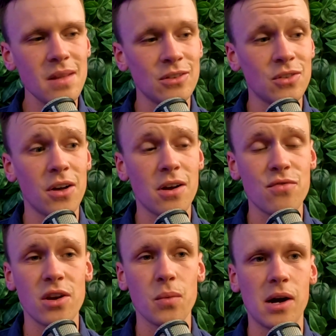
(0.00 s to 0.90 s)
Started off
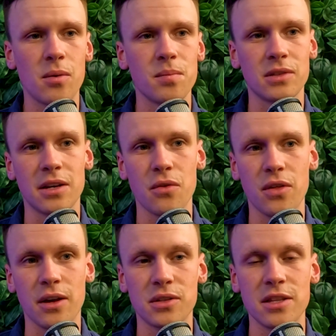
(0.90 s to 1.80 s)
really well because I don't
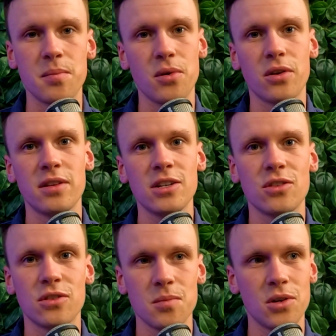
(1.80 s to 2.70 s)
think I was in the porn
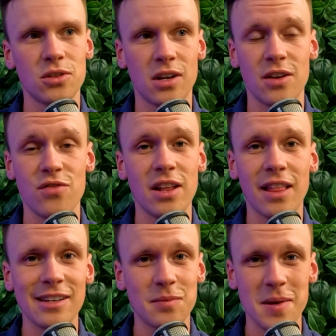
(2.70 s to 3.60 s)
addiction so much, and I really
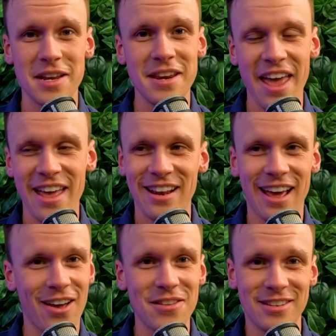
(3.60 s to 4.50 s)
liked being
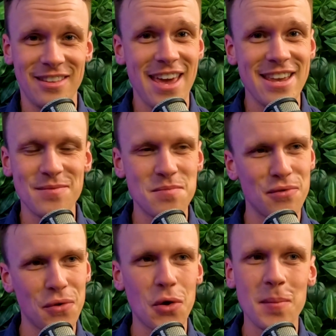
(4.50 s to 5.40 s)
on the stage and
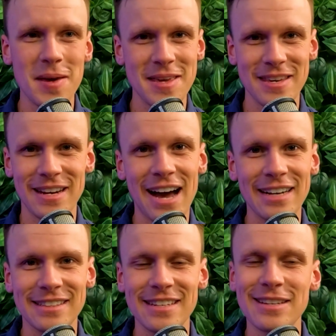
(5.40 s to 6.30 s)
performing and
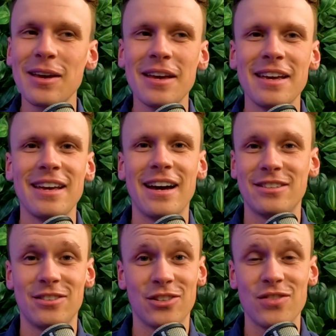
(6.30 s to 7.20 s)
acting. I
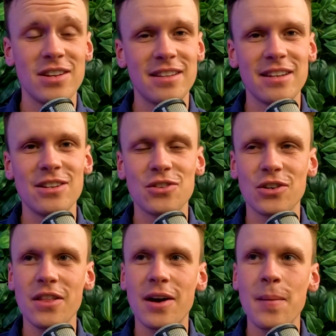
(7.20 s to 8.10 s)
just really did
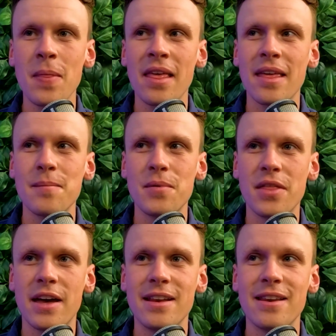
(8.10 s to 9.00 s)
enjoy that. But
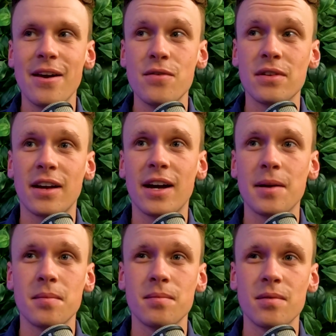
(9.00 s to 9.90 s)
then over
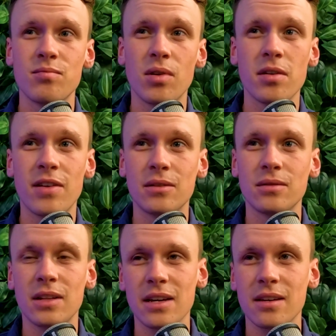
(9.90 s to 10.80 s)
time, probably around
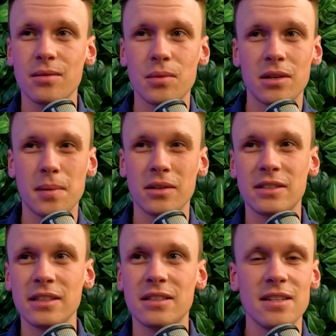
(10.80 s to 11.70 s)
when I was about
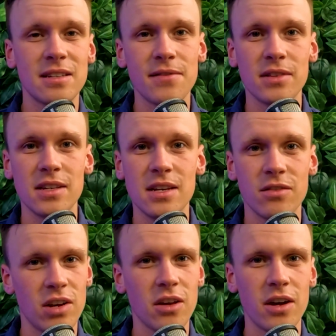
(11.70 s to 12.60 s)
16, 17, I
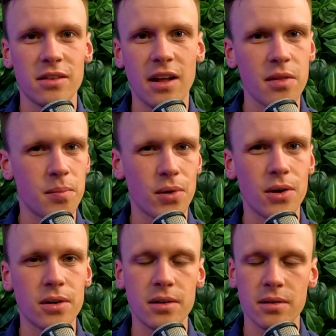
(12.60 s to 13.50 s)
really got into the
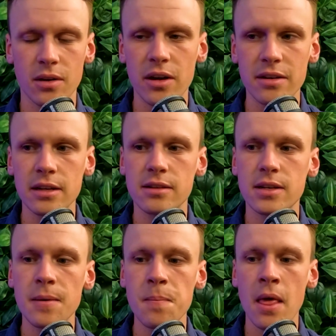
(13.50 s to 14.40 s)
porn and got
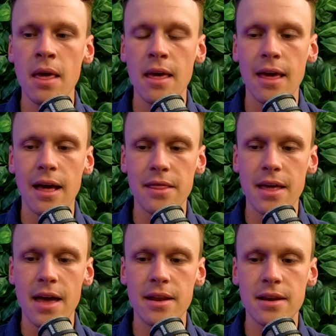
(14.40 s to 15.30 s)
addicted. And
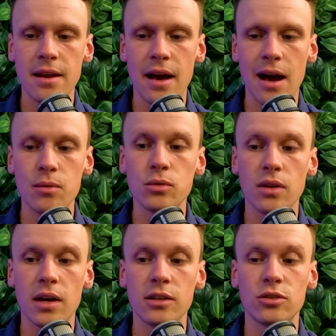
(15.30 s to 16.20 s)
then I was
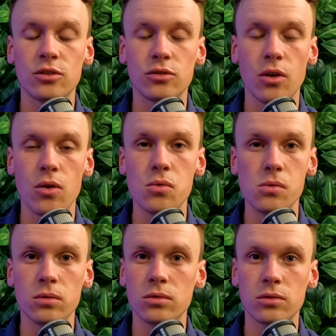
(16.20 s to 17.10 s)

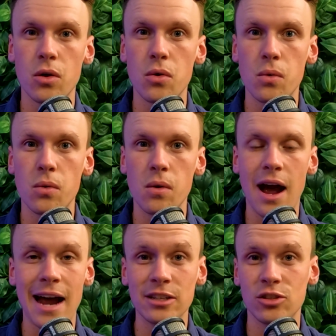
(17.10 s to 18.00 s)
so
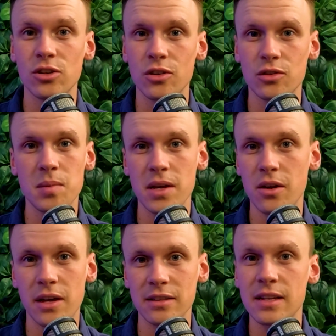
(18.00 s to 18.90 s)
anxious being on
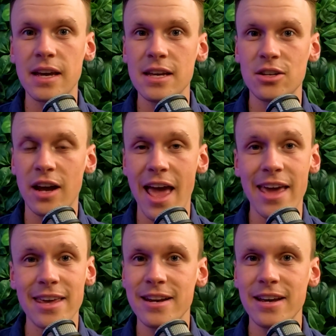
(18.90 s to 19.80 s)
that stage. I
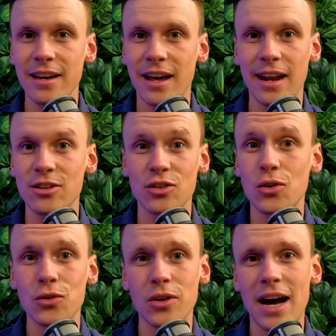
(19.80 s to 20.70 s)
hated it, and I just
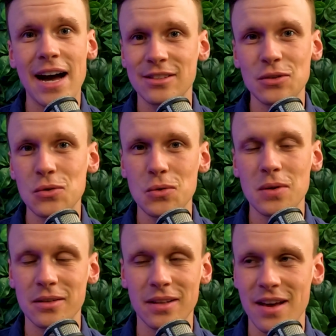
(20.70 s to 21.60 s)
could not act at all.
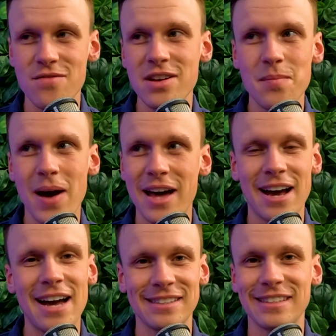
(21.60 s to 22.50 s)
I was really bad at
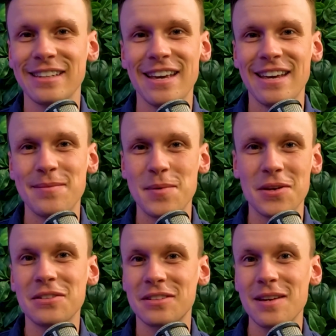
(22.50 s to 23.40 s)
acting
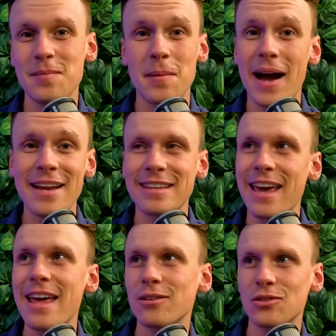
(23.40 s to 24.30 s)
because in my mind
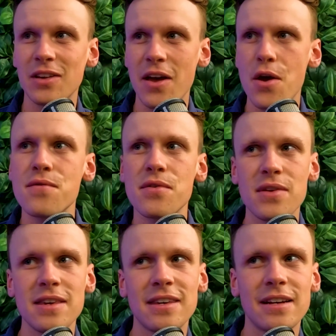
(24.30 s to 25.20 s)
again, I was just
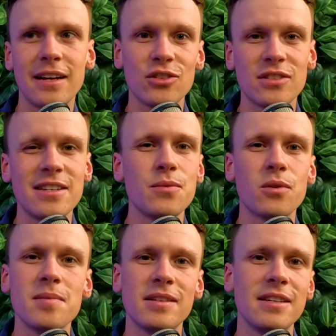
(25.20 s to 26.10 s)
overthinking. I just didn't want
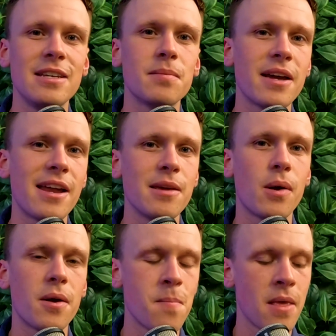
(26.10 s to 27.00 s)
to be seen by
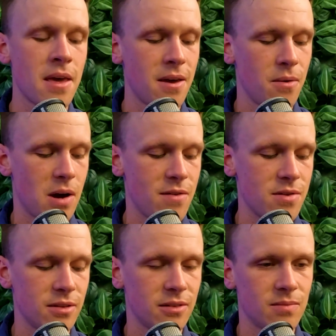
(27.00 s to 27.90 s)
anyone.
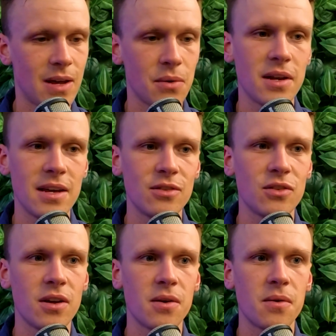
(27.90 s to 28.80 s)
Whereas nowadays,
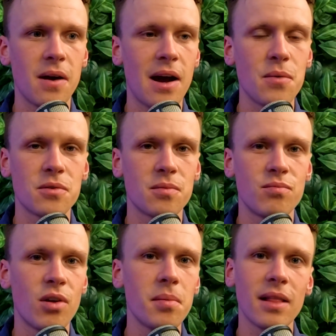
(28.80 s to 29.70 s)
I would
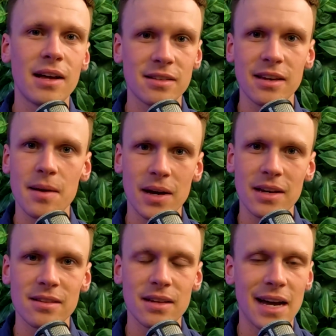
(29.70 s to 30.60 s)
probably like to get back
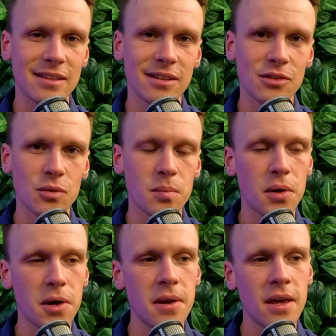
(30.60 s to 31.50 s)
into acting at some
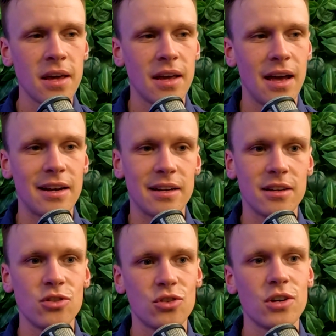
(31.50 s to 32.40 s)
point, and I'd
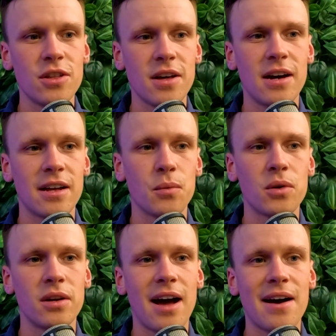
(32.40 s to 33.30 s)
enjoy that, and I
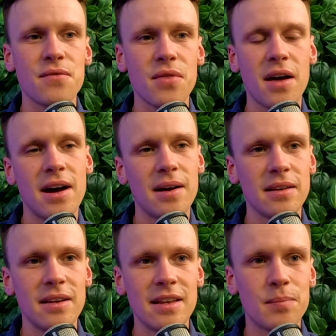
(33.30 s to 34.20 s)
wouldn't have that
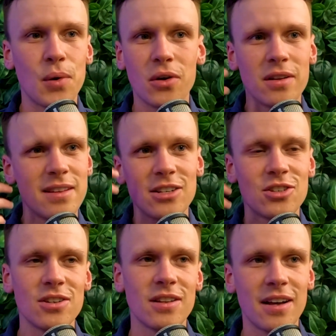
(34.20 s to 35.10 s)
porn
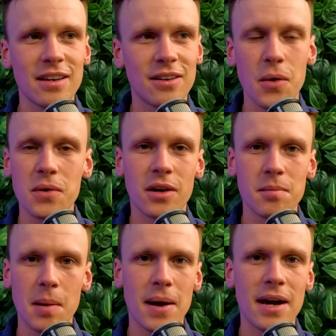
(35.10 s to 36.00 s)
addiction going on in
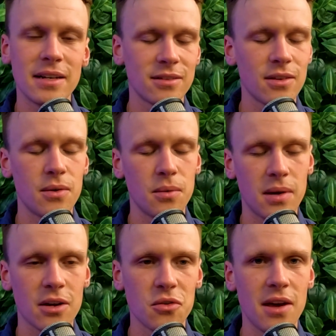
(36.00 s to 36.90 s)
my mind. So
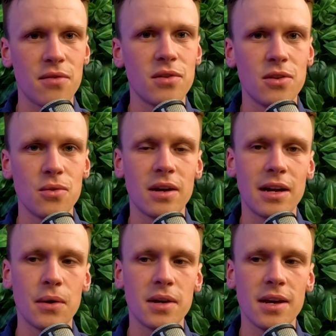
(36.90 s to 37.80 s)
I could definitely do that
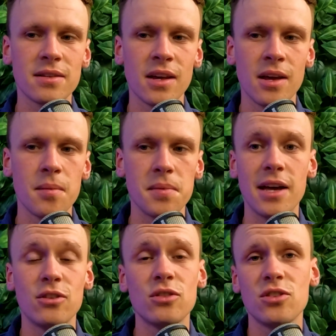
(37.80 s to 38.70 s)
nowadays. But yeah, just in